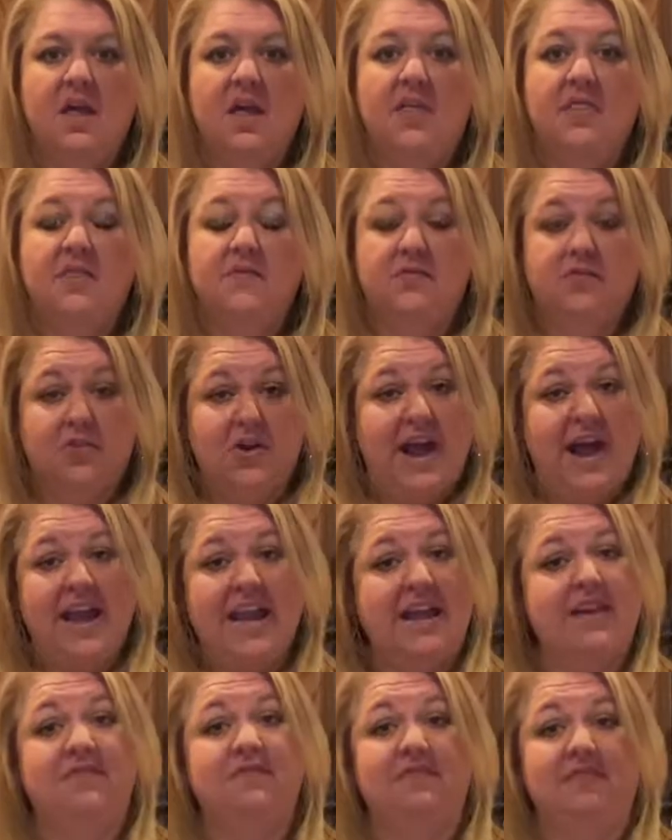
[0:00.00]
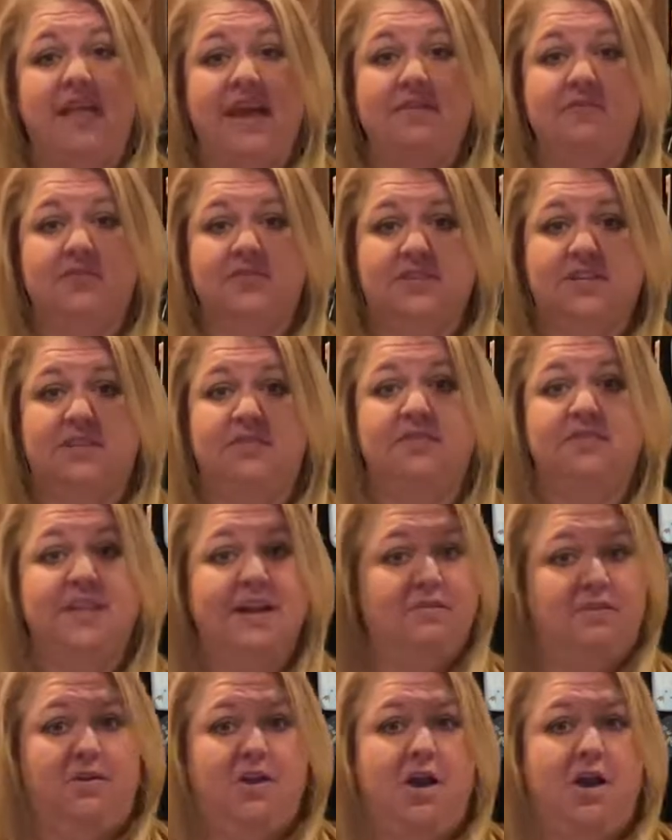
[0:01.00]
The variety of flavors and flavor